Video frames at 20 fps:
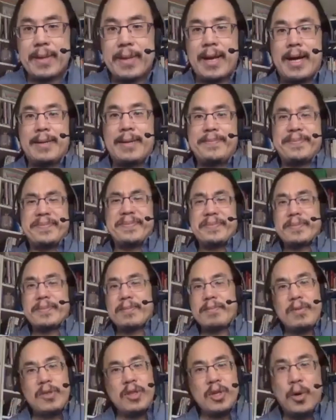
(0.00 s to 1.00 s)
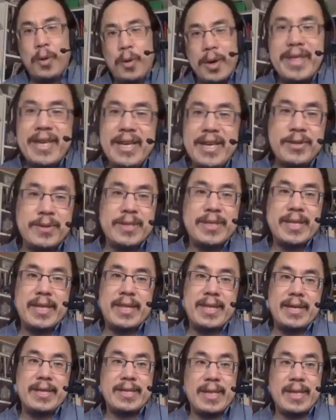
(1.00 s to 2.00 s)
One of the interesting
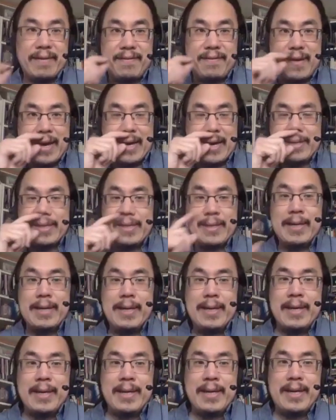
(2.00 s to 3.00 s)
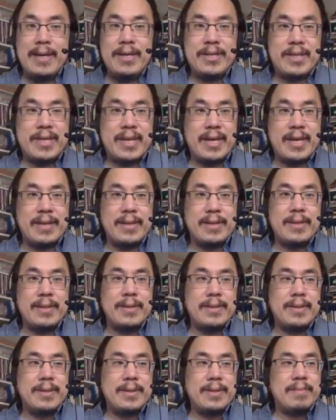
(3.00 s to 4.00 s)
things I find is that
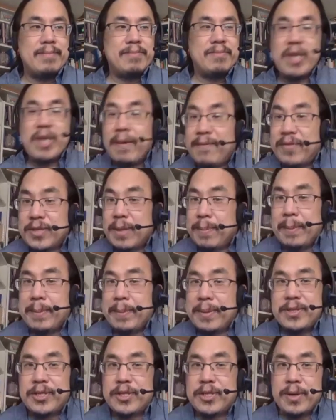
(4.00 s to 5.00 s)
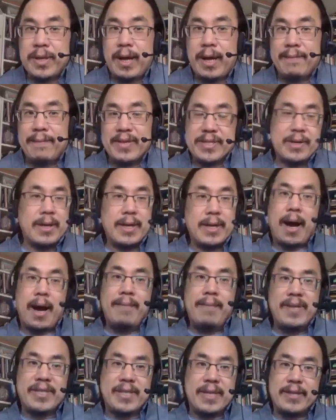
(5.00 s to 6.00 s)
for some people, this is totally obvious. They're like,
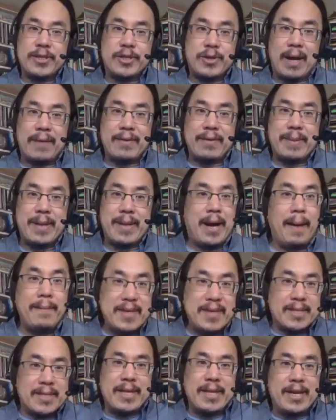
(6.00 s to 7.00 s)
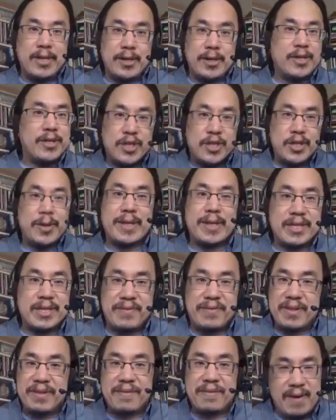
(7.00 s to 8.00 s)
obviously, this striving play. Obviously, you're just doing this
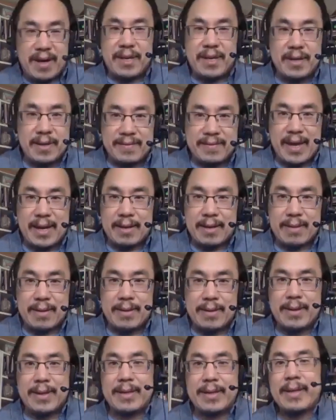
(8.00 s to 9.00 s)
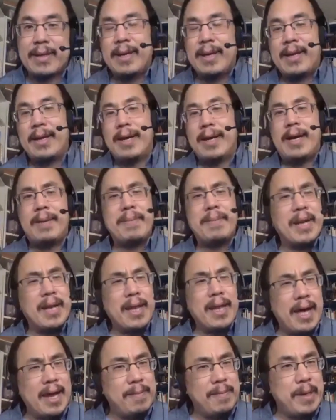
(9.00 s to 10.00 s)
for the fun of getting through it. But a
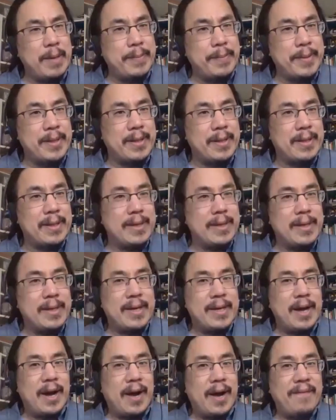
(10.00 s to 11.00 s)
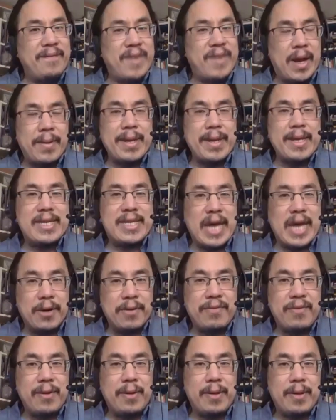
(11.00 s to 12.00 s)
lot of people are very
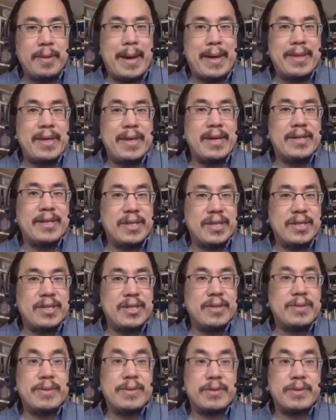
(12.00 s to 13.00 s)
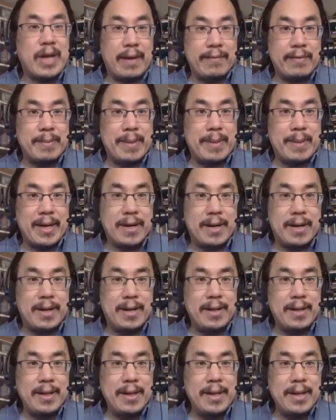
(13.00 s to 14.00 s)
doubtful about the existence of striving play at
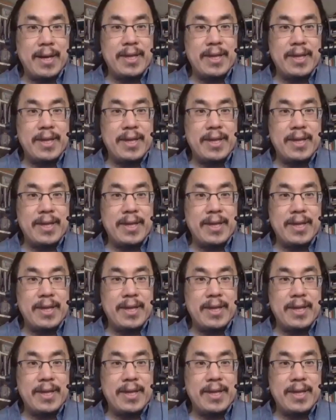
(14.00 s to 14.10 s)
all.